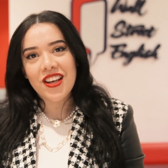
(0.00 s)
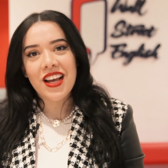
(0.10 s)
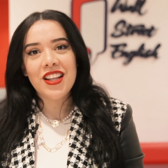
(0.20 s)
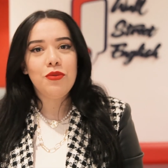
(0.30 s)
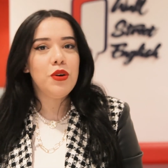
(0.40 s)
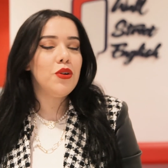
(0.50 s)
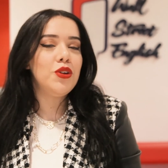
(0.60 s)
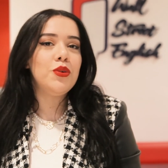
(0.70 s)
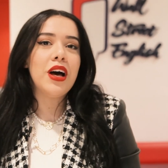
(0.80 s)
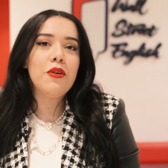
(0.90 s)
and we will
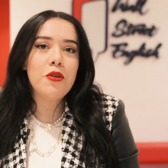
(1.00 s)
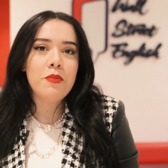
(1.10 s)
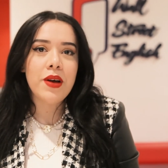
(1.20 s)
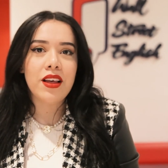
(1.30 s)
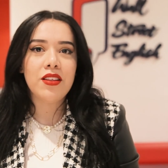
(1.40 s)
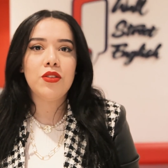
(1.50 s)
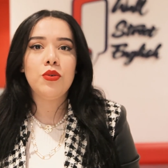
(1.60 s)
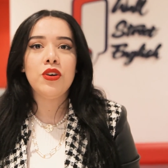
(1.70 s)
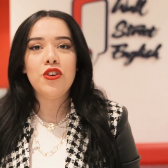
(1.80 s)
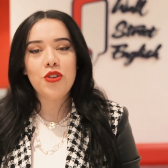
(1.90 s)
do our best to
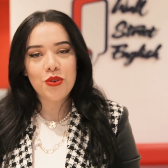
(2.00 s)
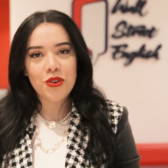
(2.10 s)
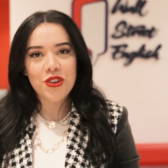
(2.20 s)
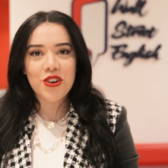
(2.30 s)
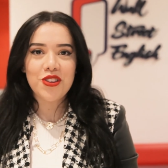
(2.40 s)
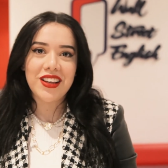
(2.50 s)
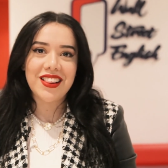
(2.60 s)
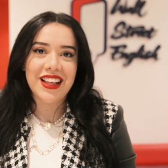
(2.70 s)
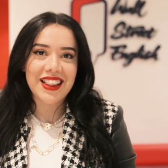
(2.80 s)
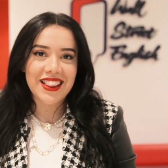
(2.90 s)
ensure your
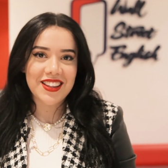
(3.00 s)
success.